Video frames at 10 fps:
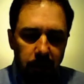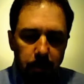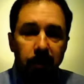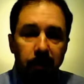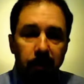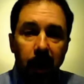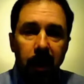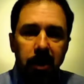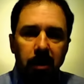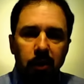to be
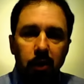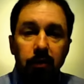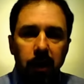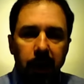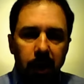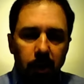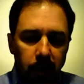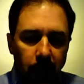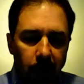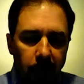fond of, or
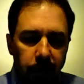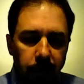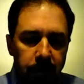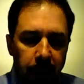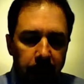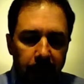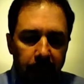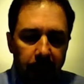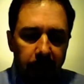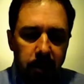phileo, love.
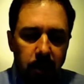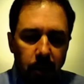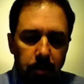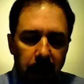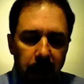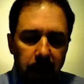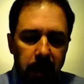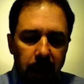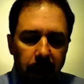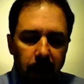And so it
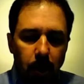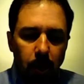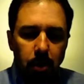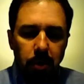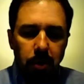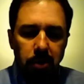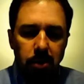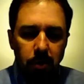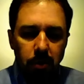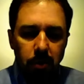means, and then
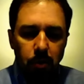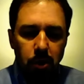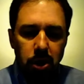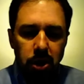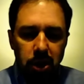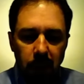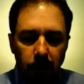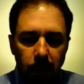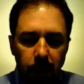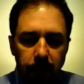ergos, which is
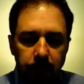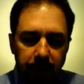silver,